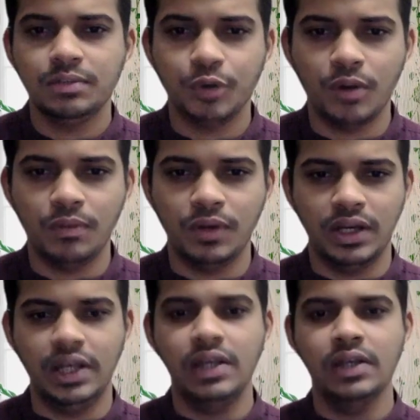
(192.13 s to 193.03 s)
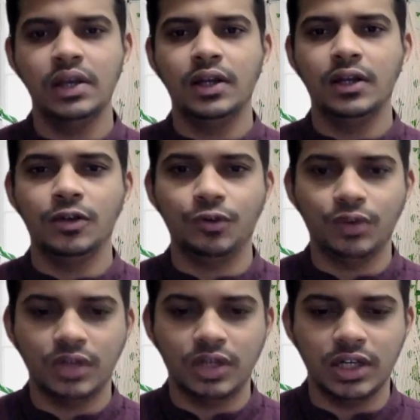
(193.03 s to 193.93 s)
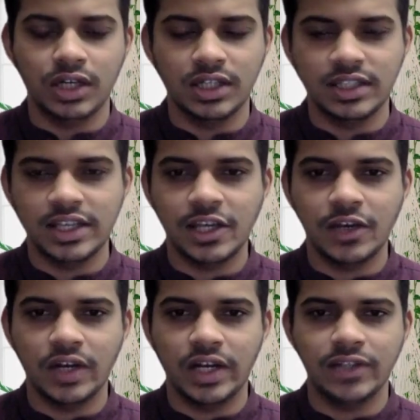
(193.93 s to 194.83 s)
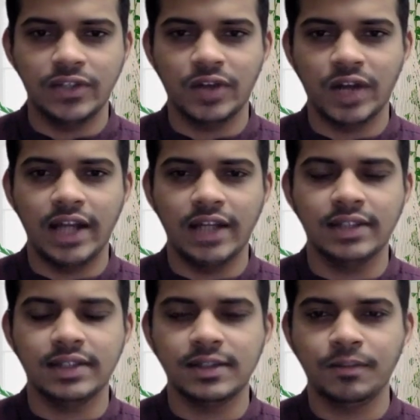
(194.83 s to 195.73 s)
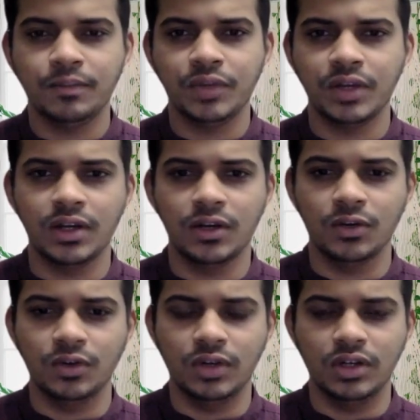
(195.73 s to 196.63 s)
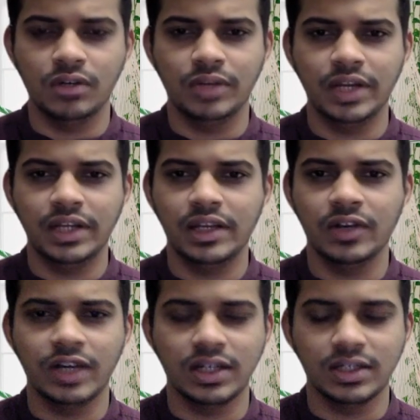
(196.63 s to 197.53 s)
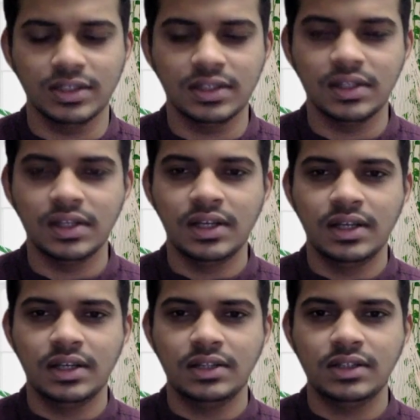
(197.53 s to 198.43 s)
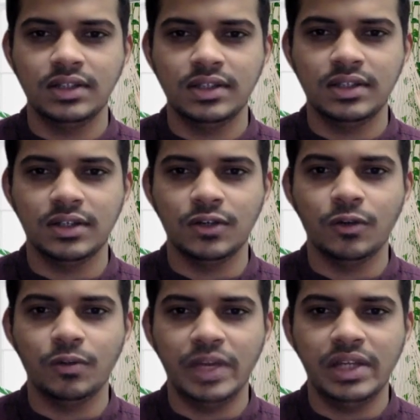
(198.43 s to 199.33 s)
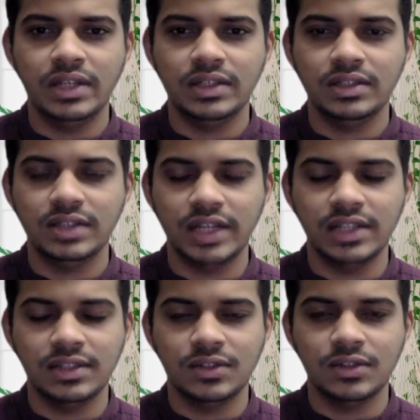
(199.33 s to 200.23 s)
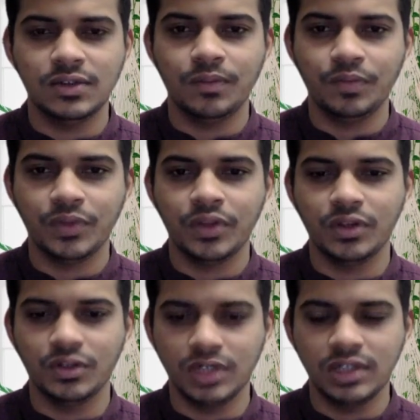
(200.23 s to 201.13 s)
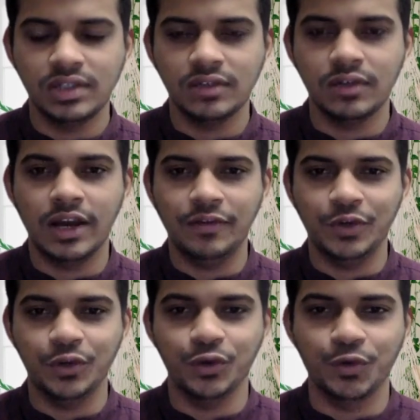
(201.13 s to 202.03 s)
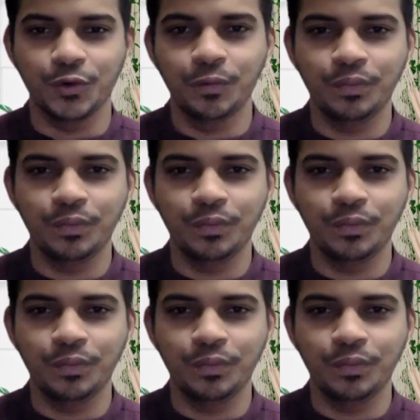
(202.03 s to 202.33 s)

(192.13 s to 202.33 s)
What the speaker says: properly. Don't shake your legs or hands. Don't break your knuckles. Just don't be tensed. Just you'll have to